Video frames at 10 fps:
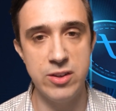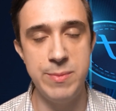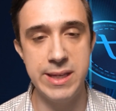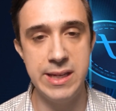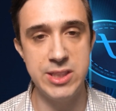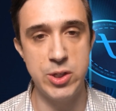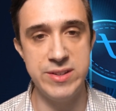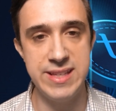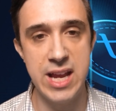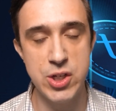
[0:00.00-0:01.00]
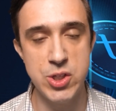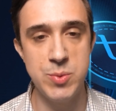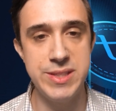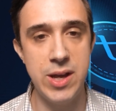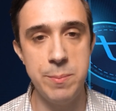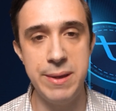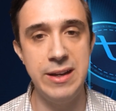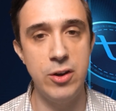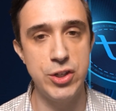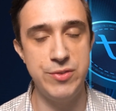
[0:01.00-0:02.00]
of making their transactions without
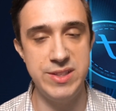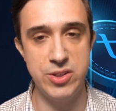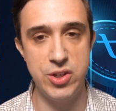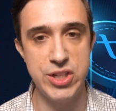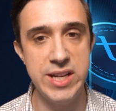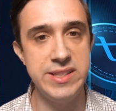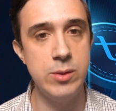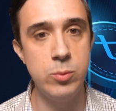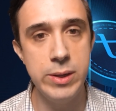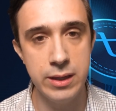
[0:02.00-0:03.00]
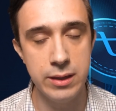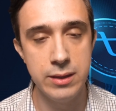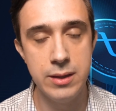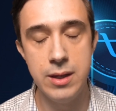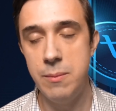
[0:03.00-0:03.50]
paying large fees on the chain, they will.